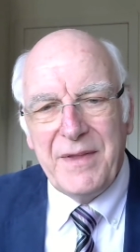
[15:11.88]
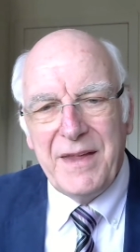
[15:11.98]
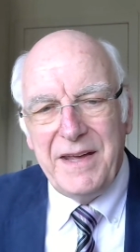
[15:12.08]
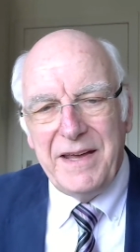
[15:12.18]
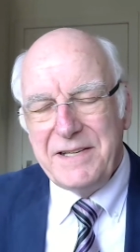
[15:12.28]

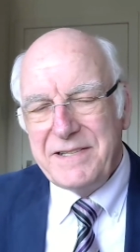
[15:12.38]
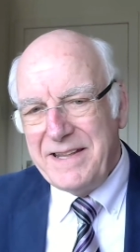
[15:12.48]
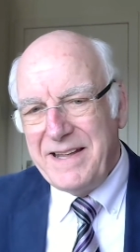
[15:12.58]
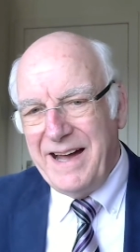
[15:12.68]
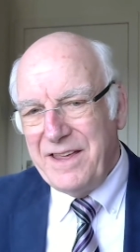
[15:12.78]
He said,
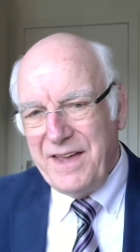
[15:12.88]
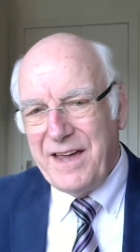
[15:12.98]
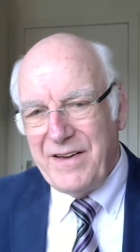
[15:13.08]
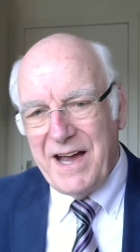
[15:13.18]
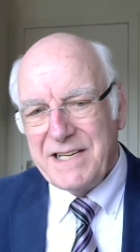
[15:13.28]
I think, if,
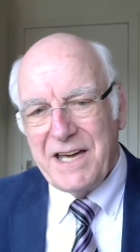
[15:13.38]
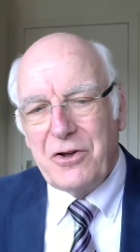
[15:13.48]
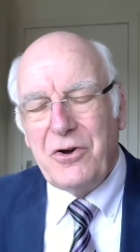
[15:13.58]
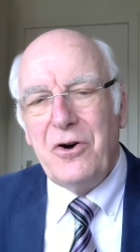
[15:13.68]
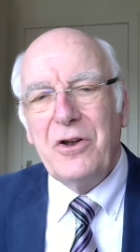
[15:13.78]
as I
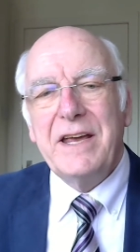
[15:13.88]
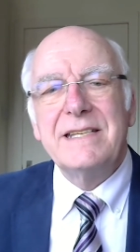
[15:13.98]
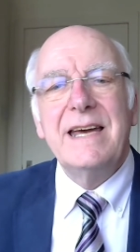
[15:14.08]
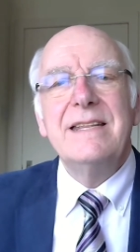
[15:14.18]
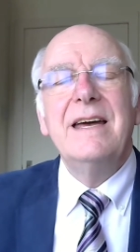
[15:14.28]
recall, he
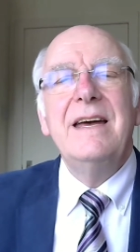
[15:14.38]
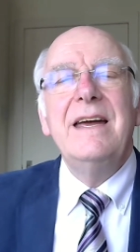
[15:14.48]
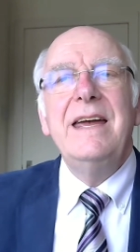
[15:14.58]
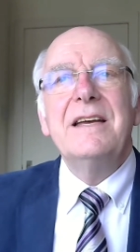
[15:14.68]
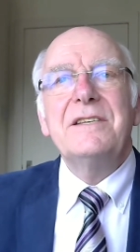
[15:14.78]
said,
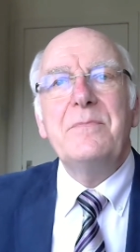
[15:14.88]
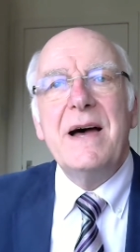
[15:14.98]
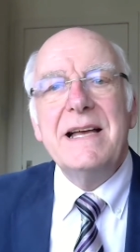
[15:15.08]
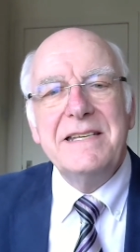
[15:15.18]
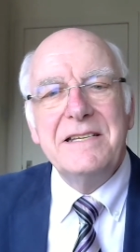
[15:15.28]
Here's a
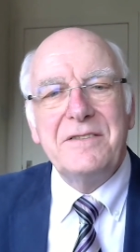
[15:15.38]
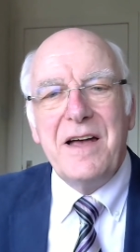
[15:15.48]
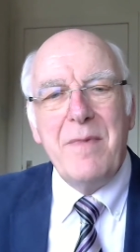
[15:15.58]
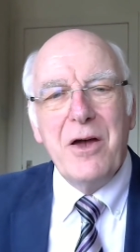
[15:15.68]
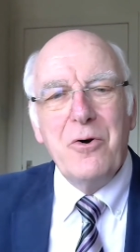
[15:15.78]
passage that
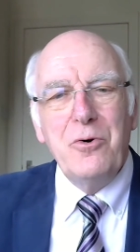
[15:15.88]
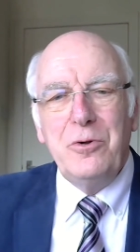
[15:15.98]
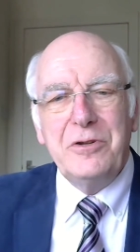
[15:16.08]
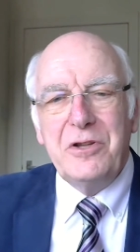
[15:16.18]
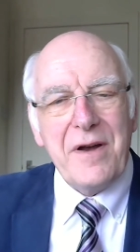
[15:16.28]
my
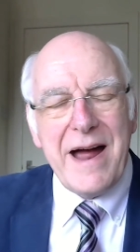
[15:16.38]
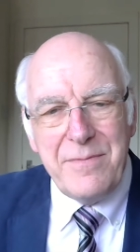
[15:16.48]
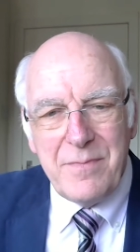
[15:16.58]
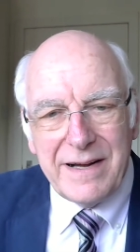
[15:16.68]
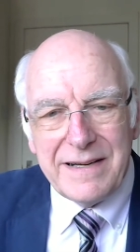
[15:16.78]
old
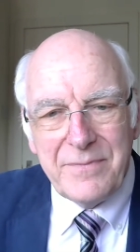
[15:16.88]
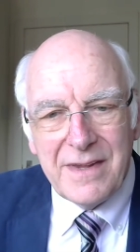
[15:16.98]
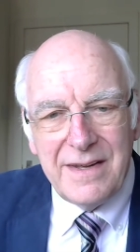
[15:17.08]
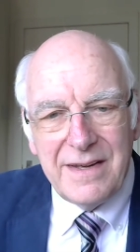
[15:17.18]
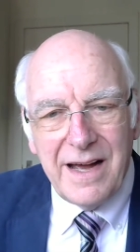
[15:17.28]
grandma,
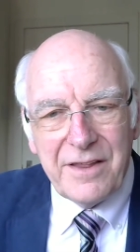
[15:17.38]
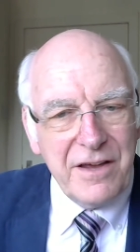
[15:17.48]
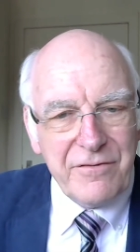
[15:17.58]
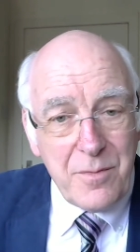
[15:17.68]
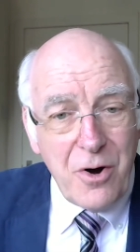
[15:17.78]
I think
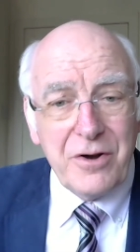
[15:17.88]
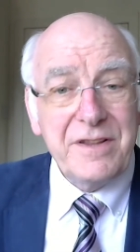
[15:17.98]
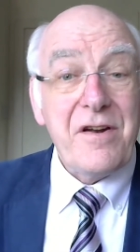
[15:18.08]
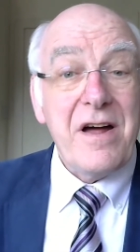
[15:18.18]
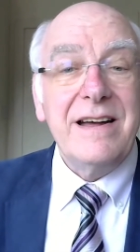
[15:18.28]
from
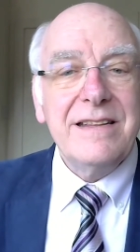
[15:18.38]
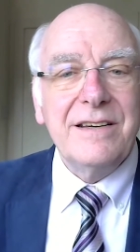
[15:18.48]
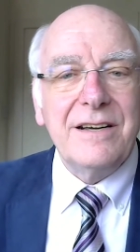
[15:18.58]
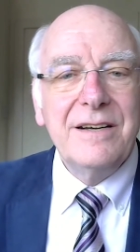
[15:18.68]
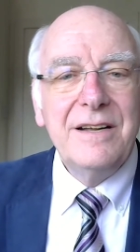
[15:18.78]

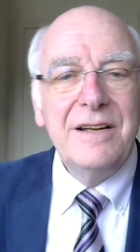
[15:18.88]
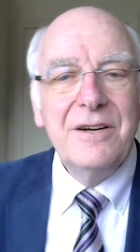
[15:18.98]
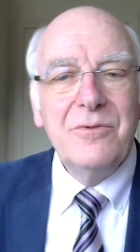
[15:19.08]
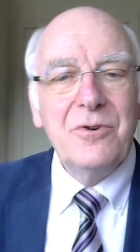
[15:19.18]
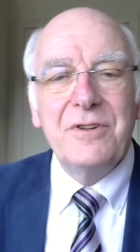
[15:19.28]
Auchterarder,
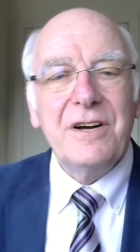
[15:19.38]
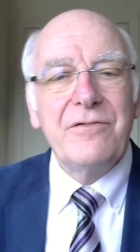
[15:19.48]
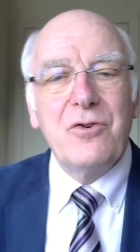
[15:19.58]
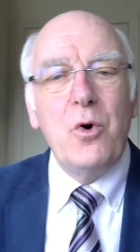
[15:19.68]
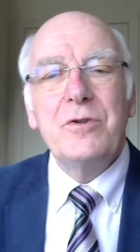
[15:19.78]
would have
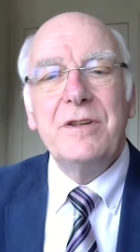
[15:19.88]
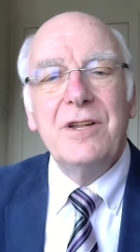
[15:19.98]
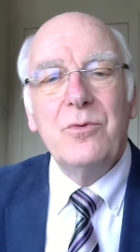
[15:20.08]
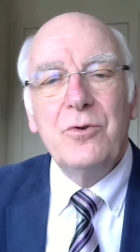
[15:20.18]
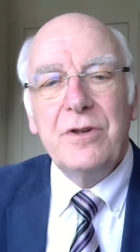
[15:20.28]
quoted
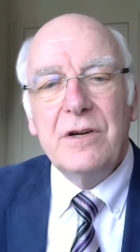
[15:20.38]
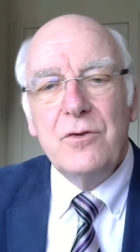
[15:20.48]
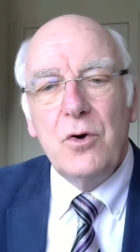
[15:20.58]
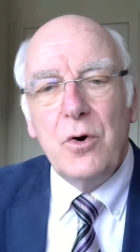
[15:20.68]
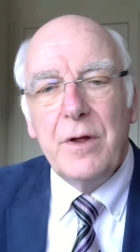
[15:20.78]
and would have
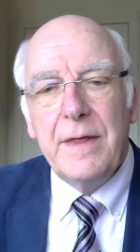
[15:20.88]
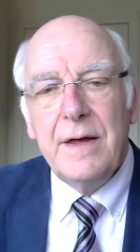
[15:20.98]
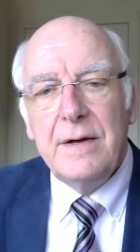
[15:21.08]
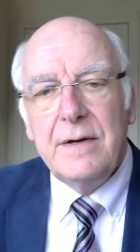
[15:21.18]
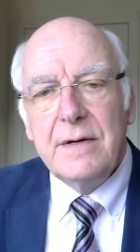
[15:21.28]
known.
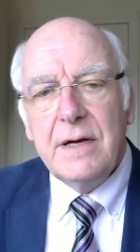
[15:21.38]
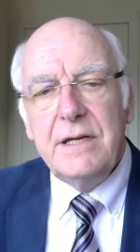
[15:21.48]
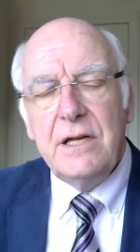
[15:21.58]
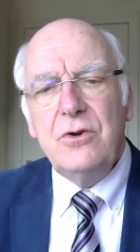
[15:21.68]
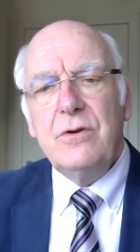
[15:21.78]
And he
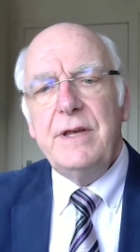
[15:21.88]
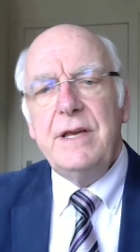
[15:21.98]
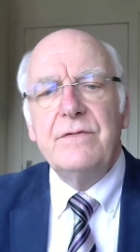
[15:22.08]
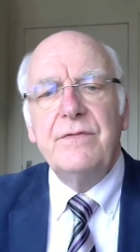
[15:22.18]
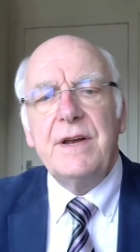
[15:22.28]
took these
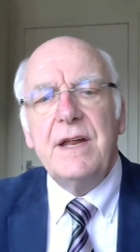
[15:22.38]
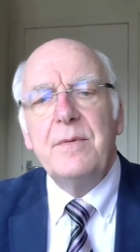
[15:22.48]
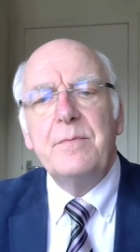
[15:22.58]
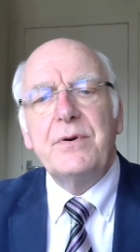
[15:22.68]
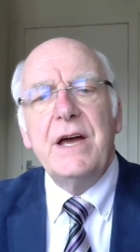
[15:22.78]
very
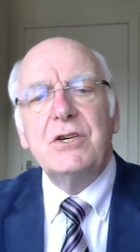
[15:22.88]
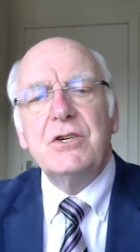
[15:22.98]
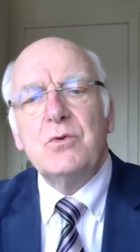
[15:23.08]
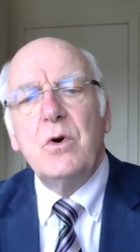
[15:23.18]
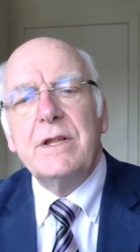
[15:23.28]
precious
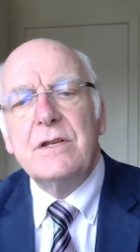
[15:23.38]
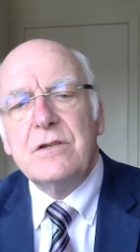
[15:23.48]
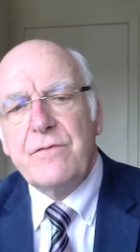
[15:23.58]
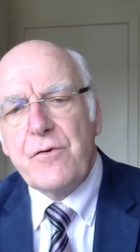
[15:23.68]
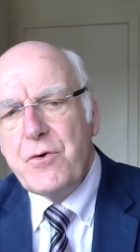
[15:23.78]
words of
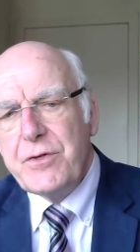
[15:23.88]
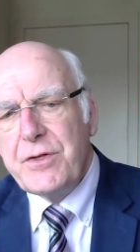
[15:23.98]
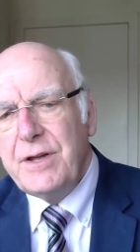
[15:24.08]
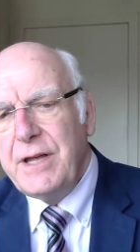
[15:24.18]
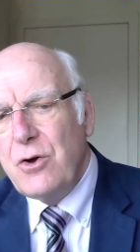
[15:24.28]
Ruth
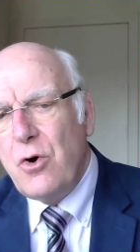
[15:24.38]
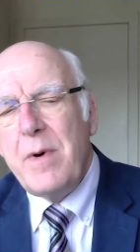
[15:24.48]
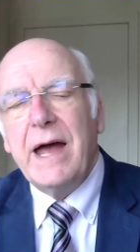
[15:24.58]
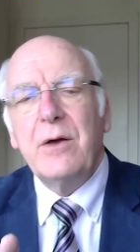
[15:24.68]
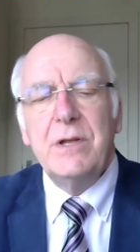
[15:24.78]
to
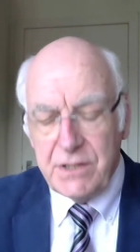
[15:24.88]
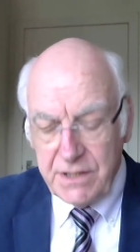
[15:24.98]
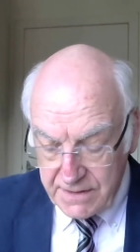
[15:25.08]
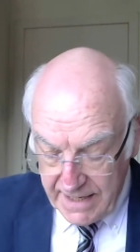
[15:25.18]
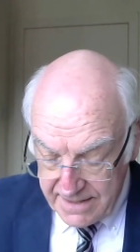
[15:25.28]
Naomi when she
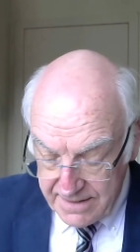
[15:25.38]
said,